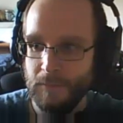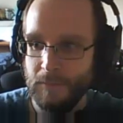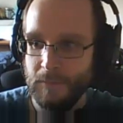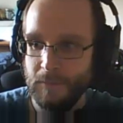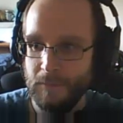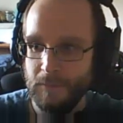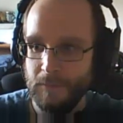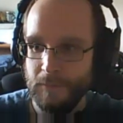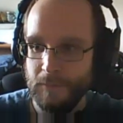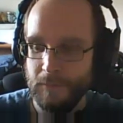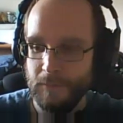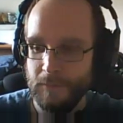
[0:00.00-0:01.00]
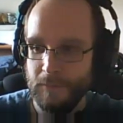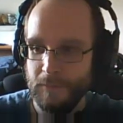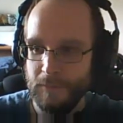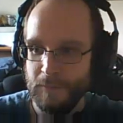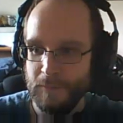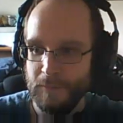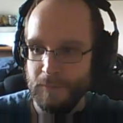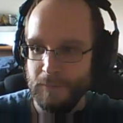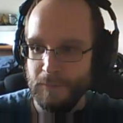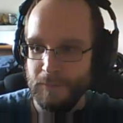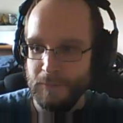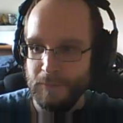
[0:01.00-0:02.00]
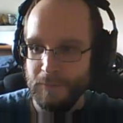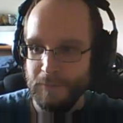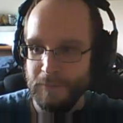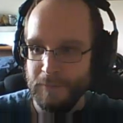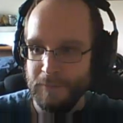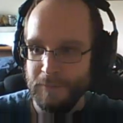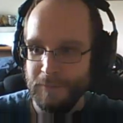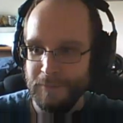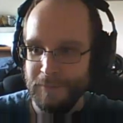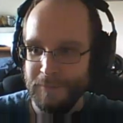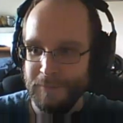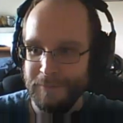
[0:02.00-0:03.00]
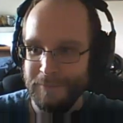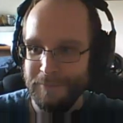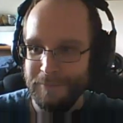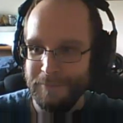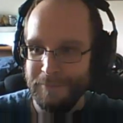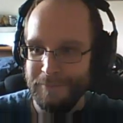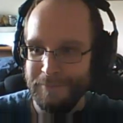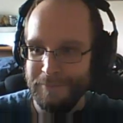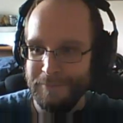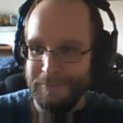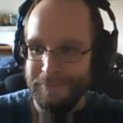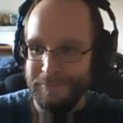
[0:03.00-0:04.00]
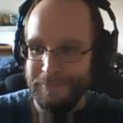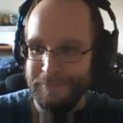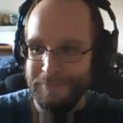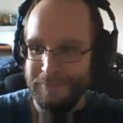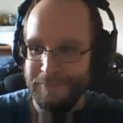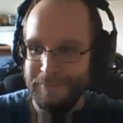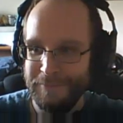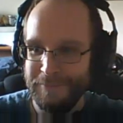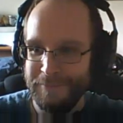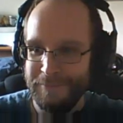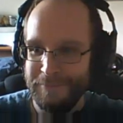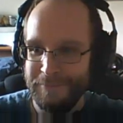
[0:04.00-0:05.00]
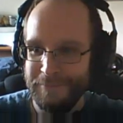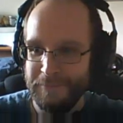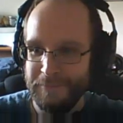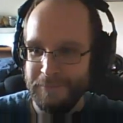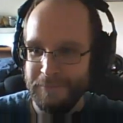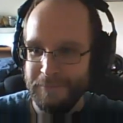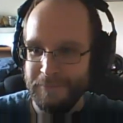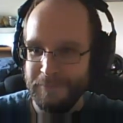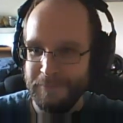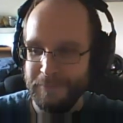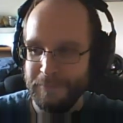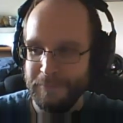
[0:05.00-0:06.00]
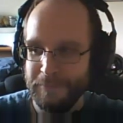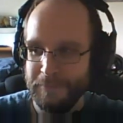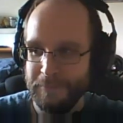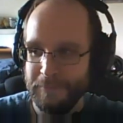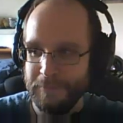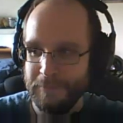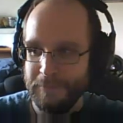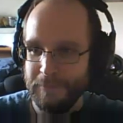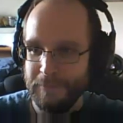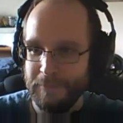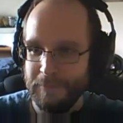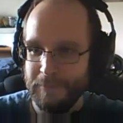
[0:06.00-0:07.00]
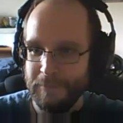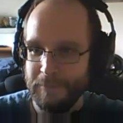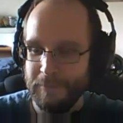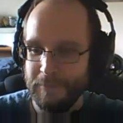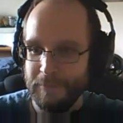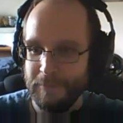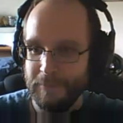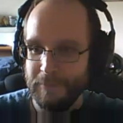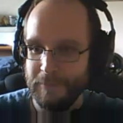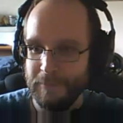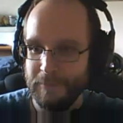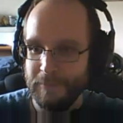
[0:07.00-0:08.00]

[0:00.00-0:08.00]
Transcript: No words are spoken by the person on screen.